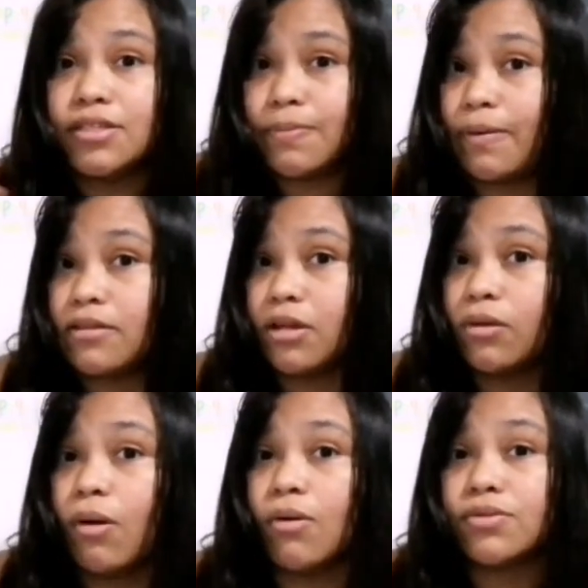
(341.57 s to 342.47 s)
independent
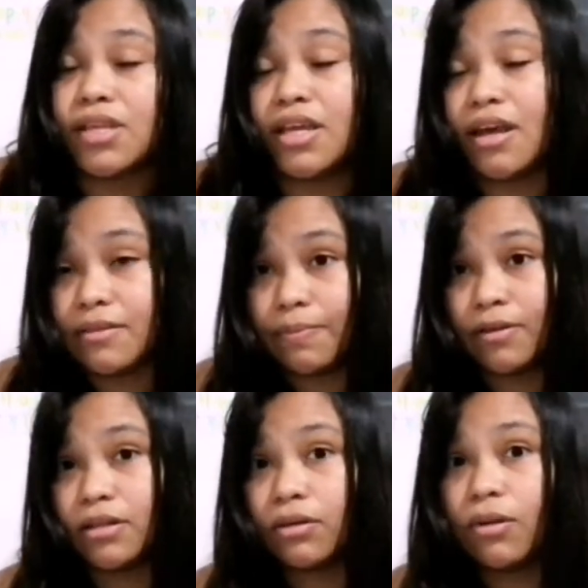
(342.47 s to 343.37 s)
clause and a
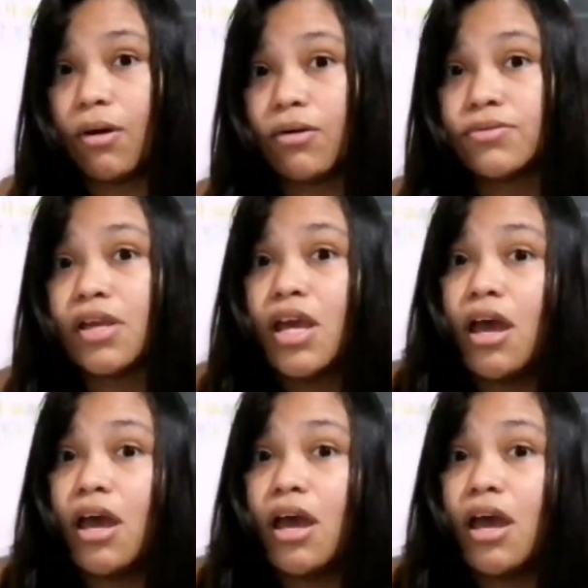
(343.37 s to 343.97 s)
dependent clause,